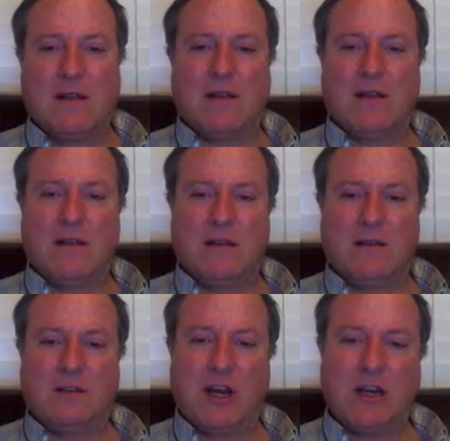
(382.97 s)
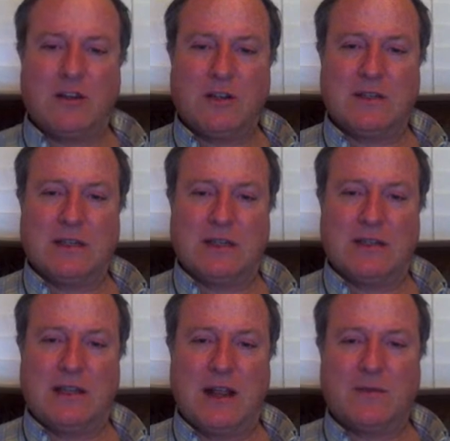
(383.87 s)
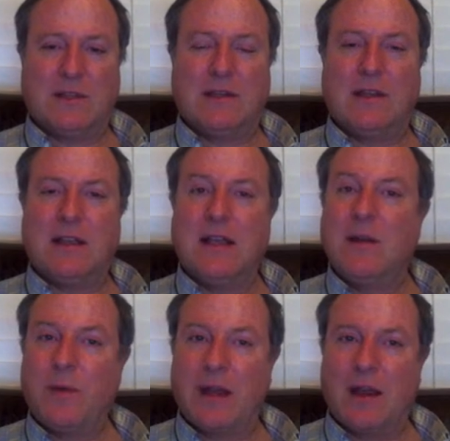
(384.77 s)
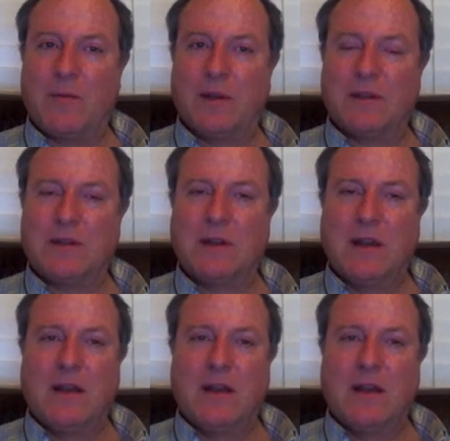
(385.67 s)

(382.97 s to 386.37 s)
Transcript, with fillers: the changes in synapses in the hippocampus